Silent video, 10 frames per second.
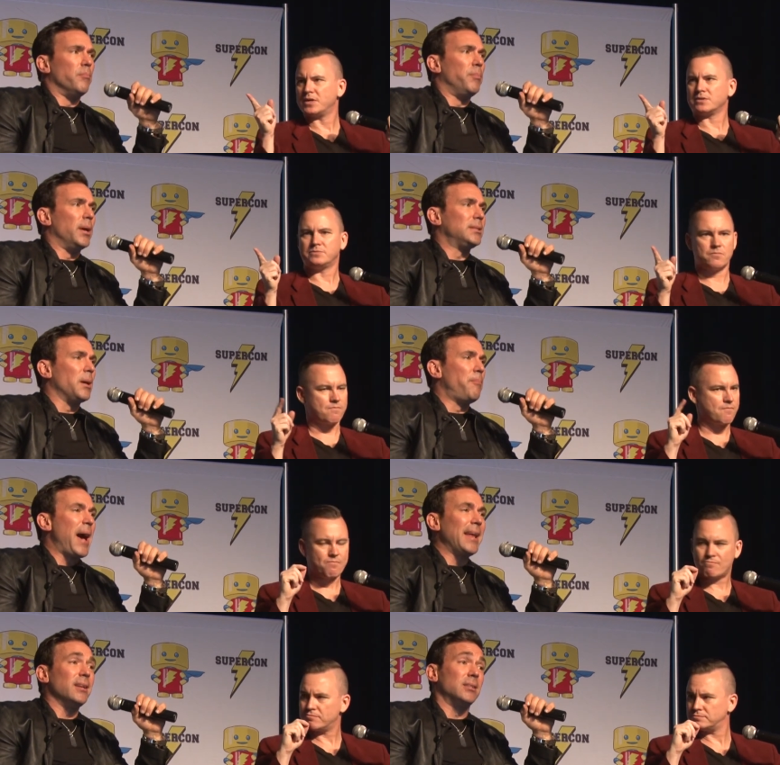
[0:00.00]
Speaker 1: But it's a
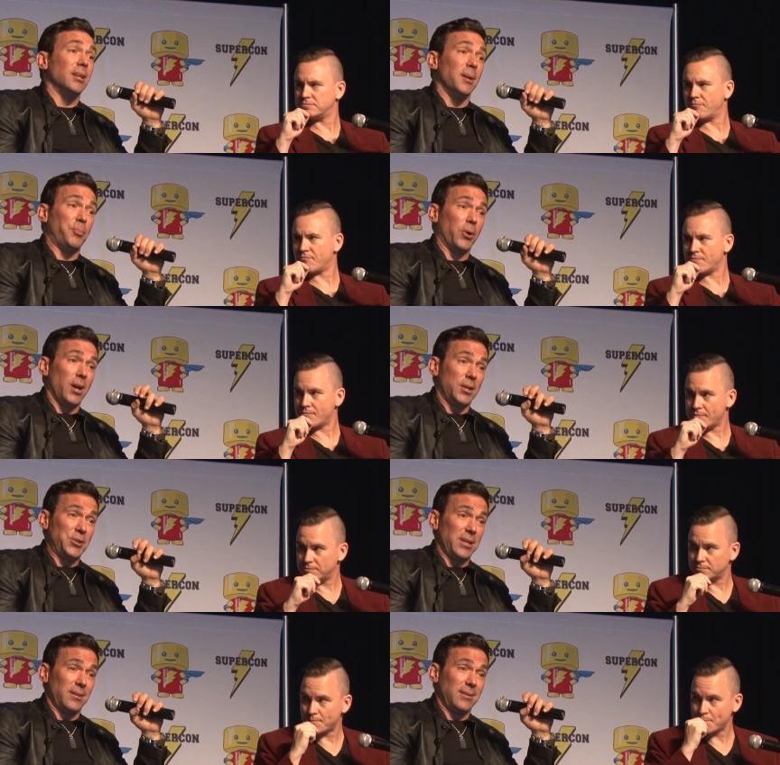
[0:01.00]
Bat in the Sun
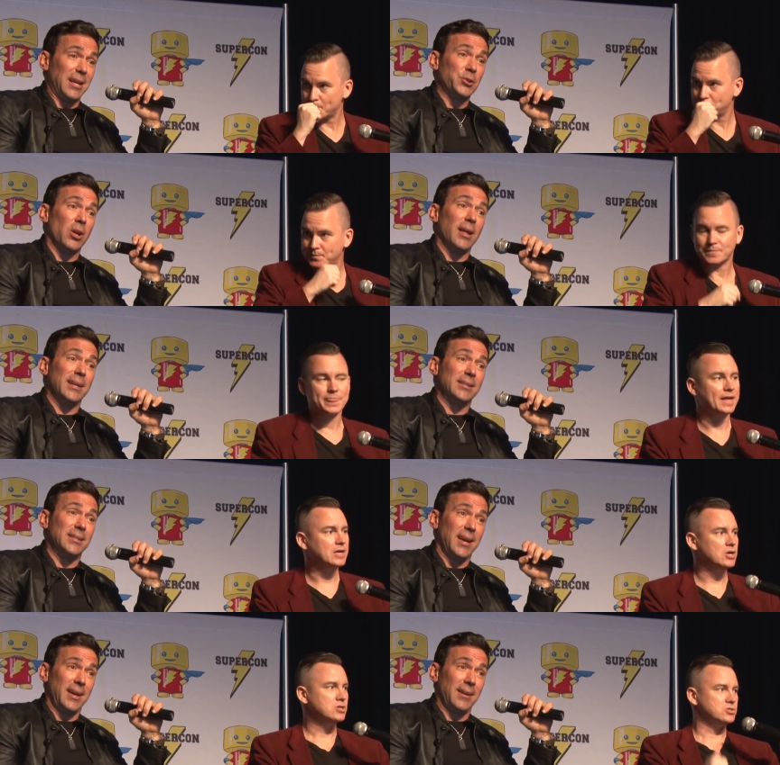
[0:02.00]
production. That's all I could
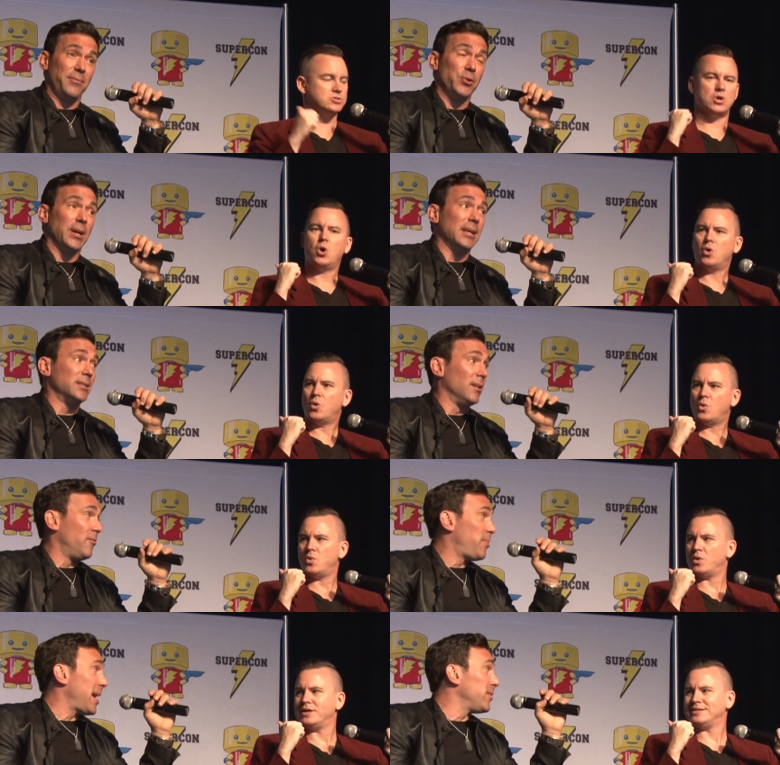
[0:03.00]
say. If you guys
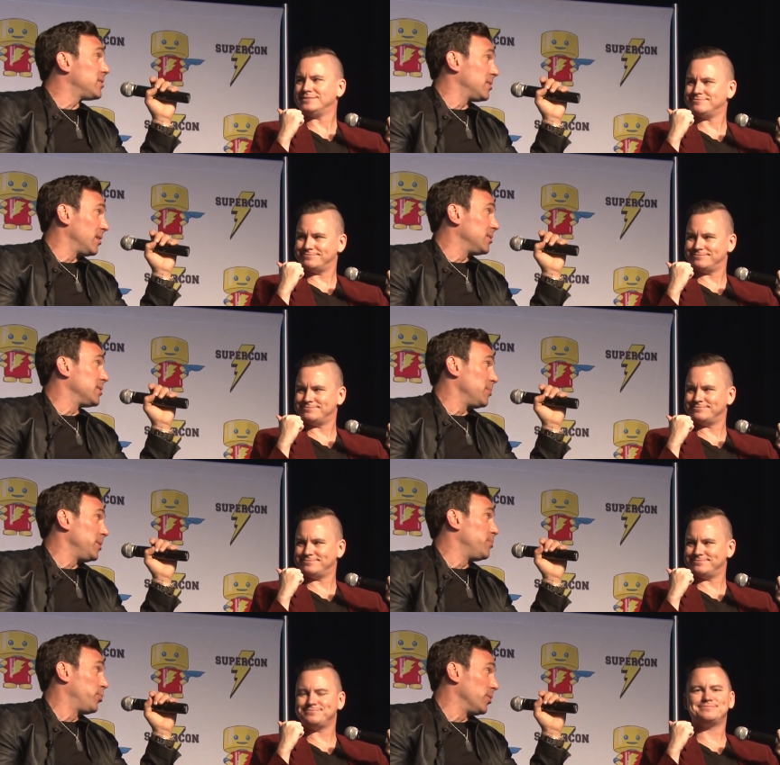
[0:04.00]
love Bat in the Sun, it's going to
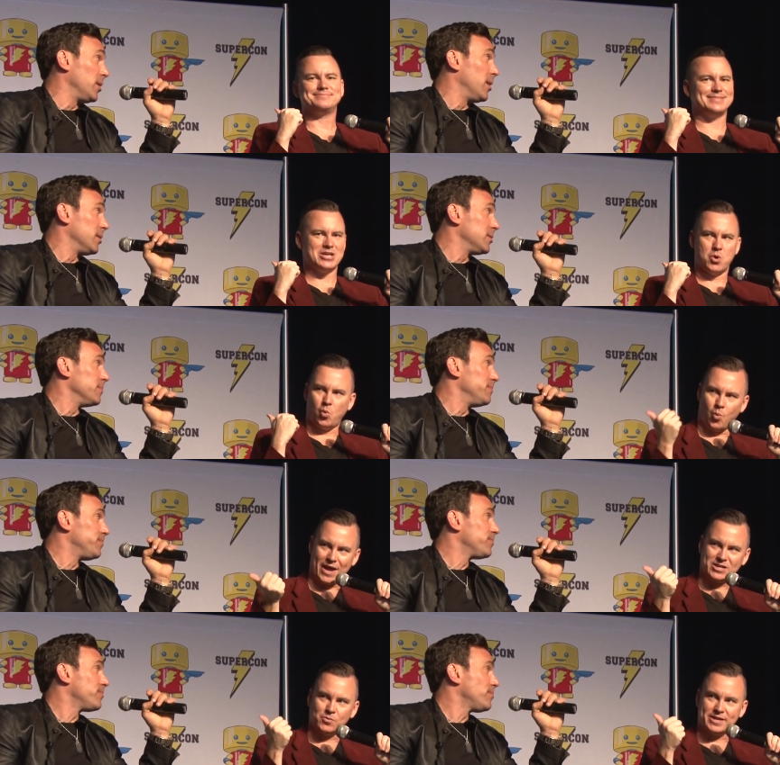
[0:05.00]
be pretty awesome.
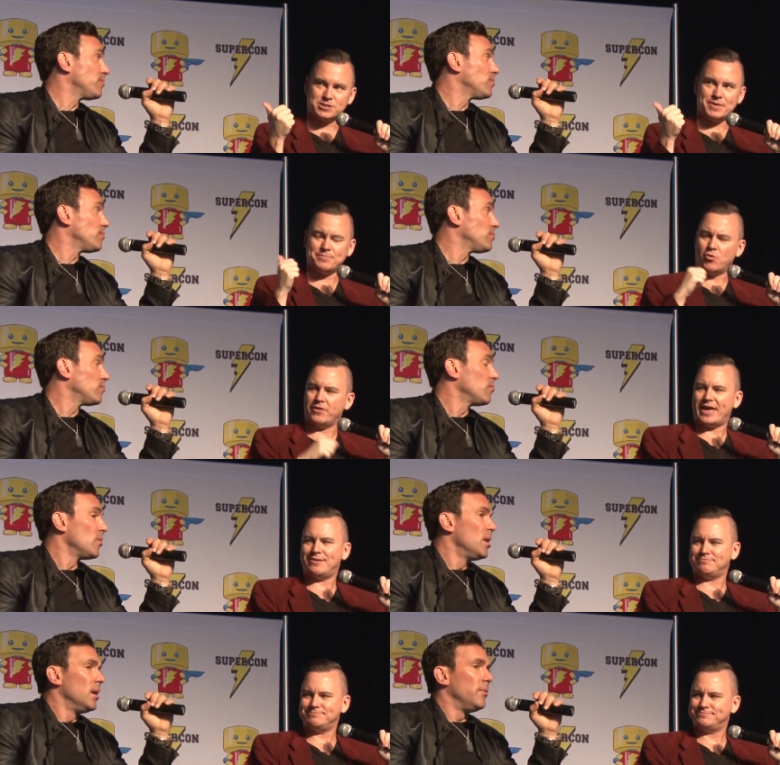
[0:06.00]
When can we expect more of
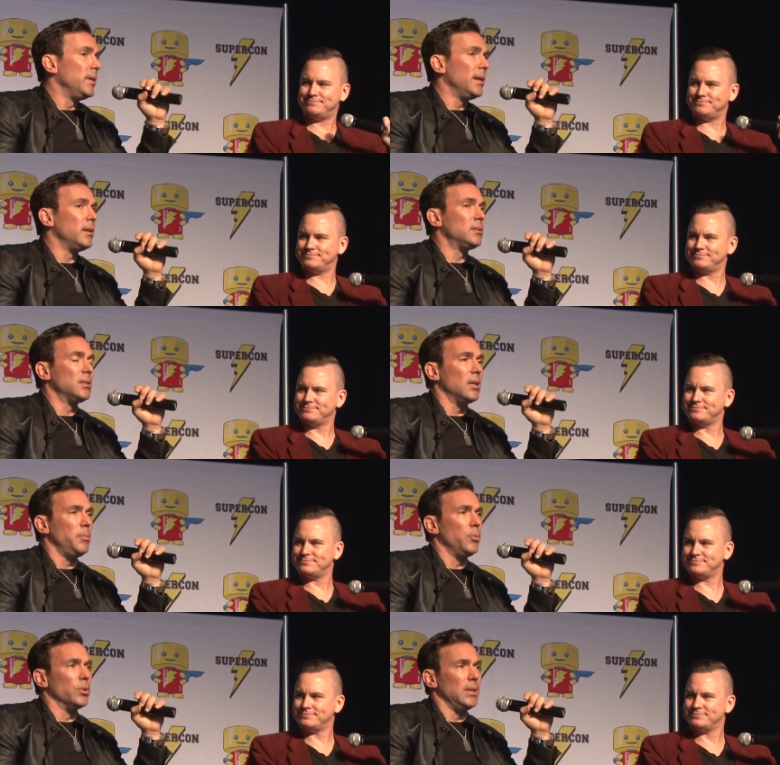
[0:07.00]
that? The end. It's going to
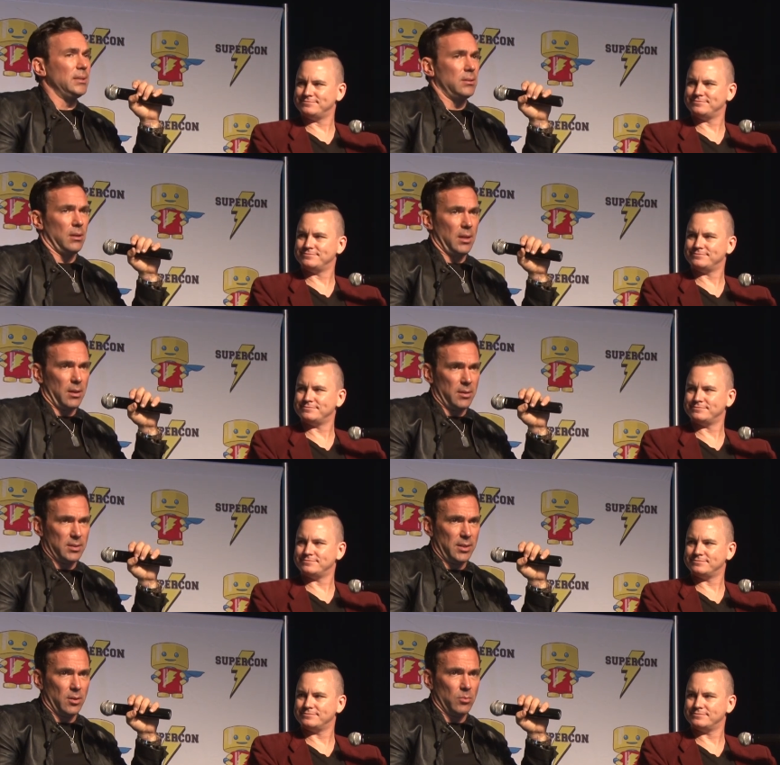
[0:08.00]
be released on the end of
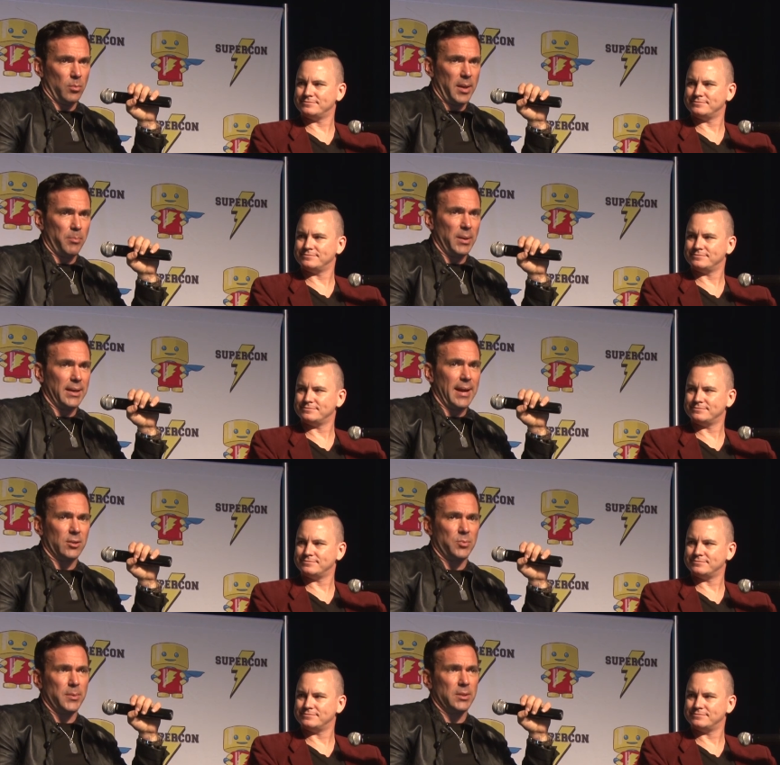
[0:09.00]
this year. We'll make big
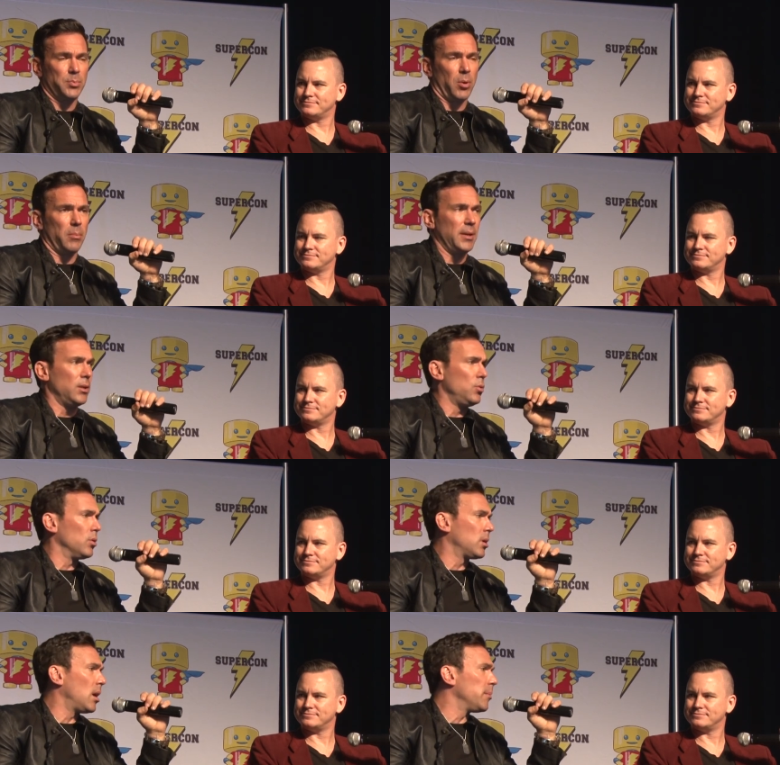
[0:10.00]
announcements probably at New
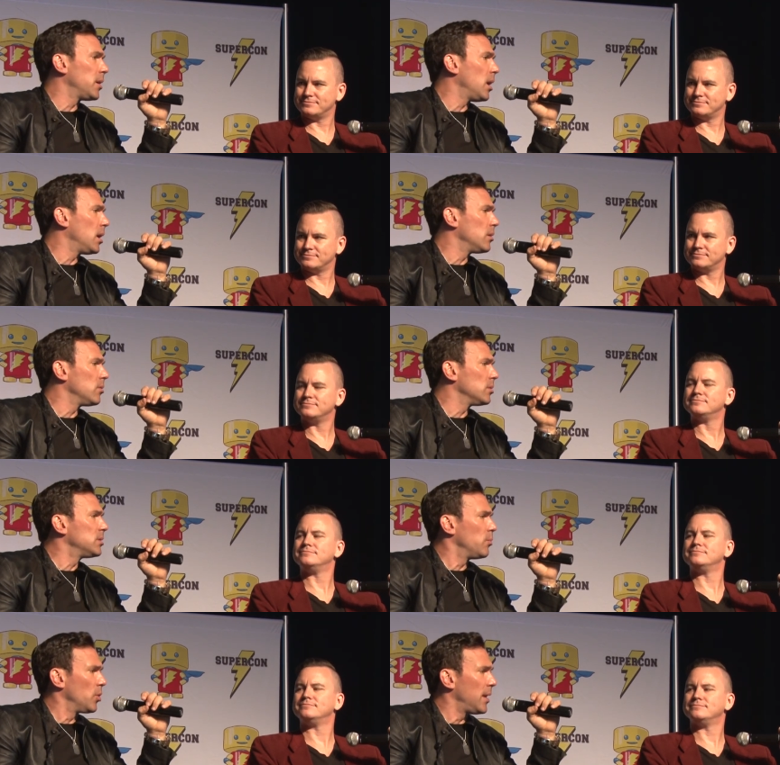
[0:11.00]
York Comic Con or
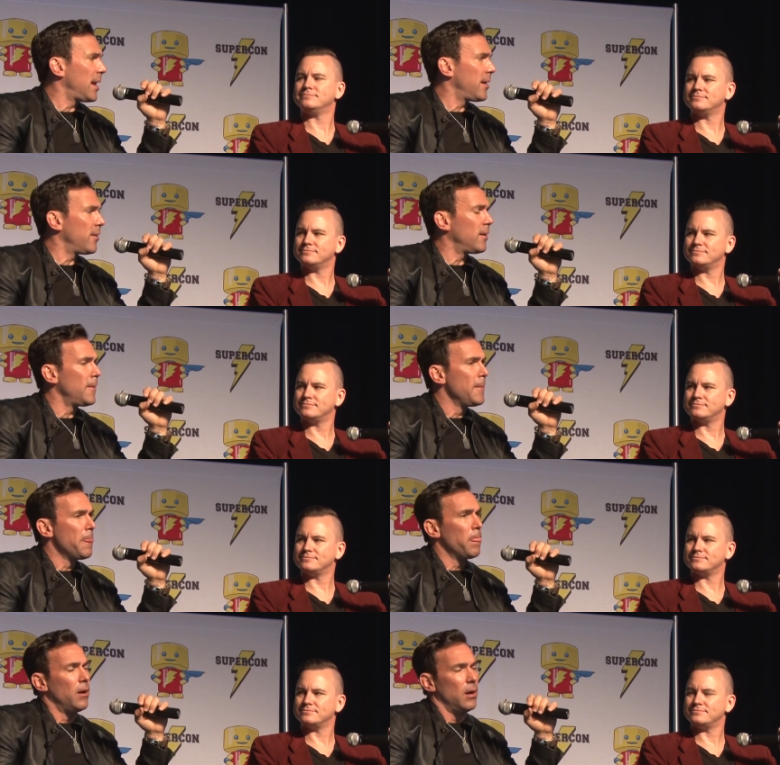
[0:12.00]
somewhere in that area.
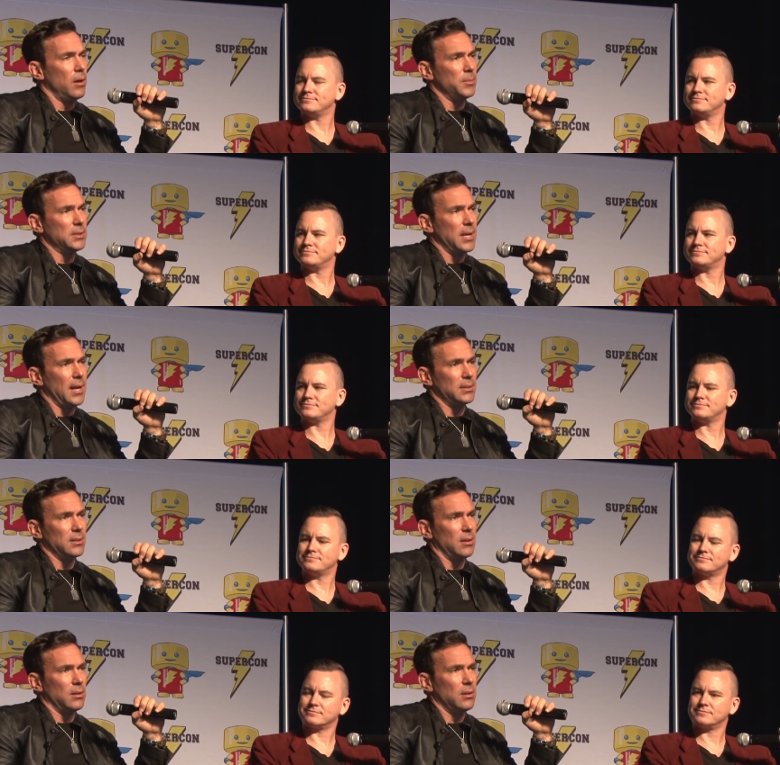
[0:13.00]
Um, it's got
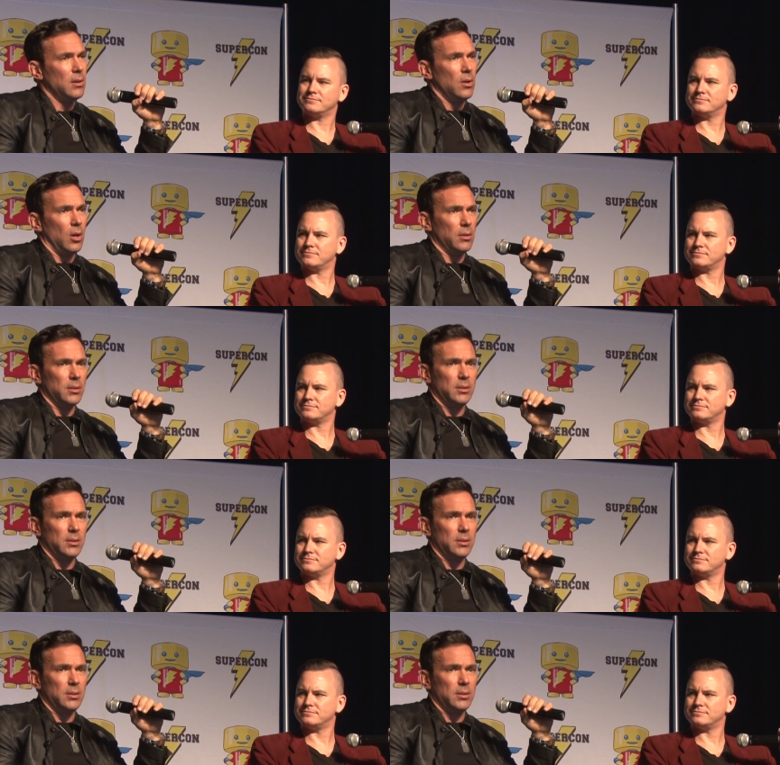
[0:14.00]
uh, all the